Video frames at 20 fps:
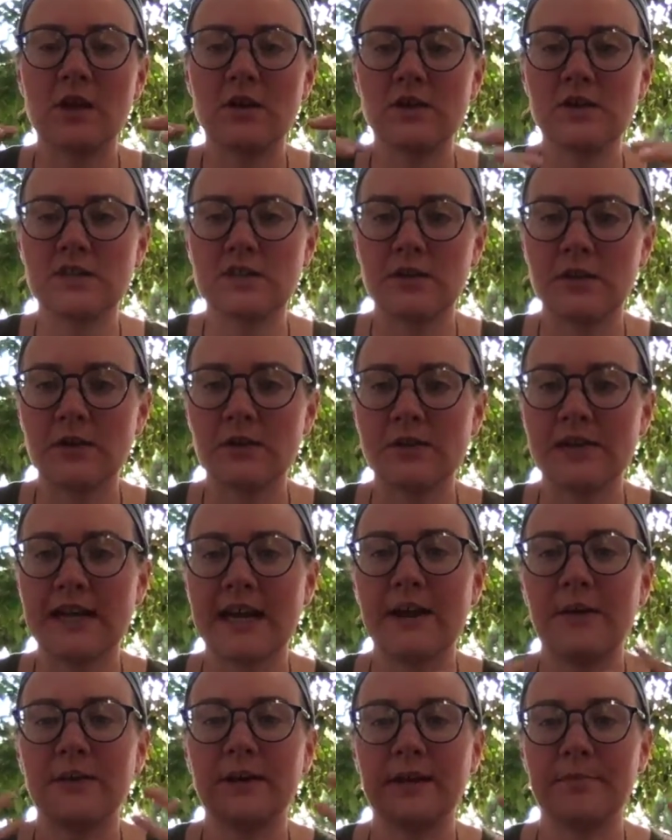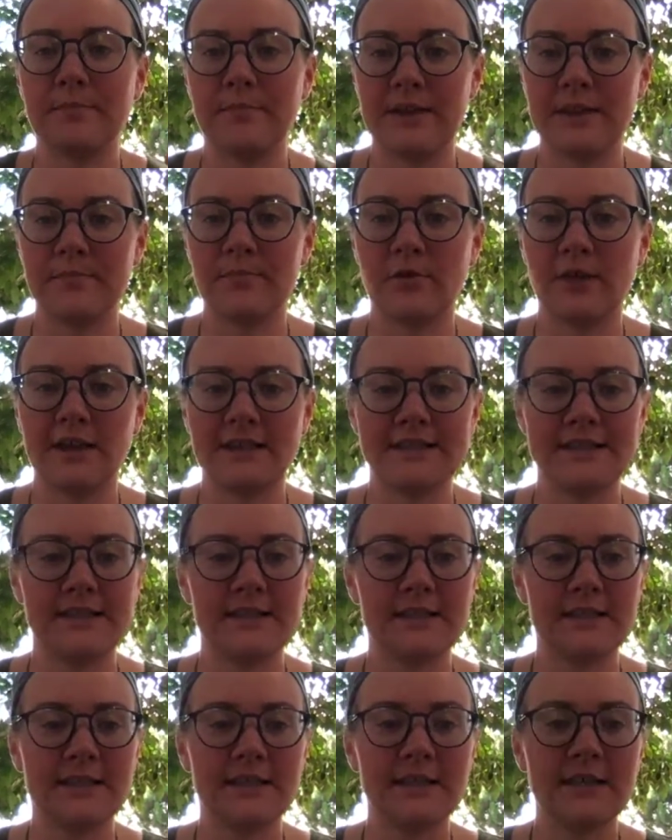slow down and be
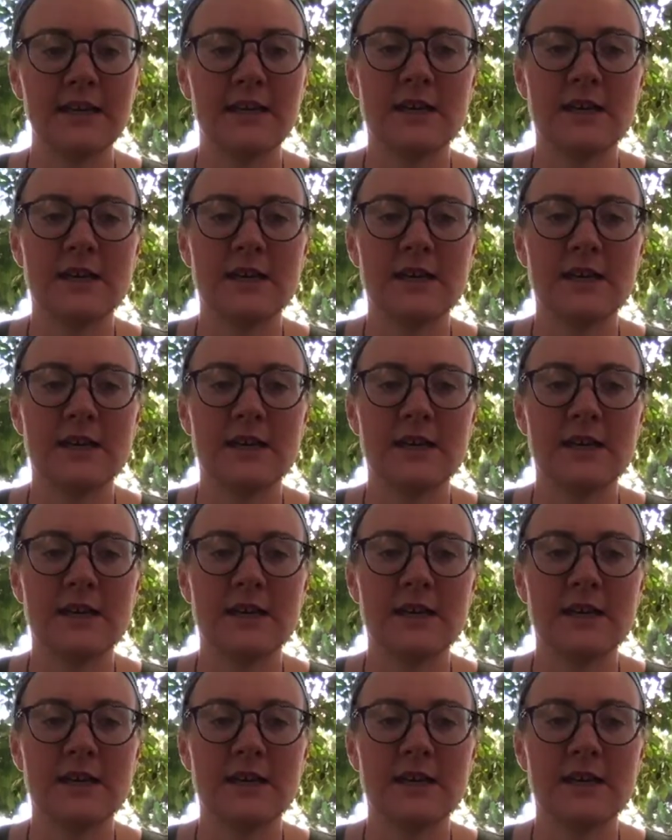present.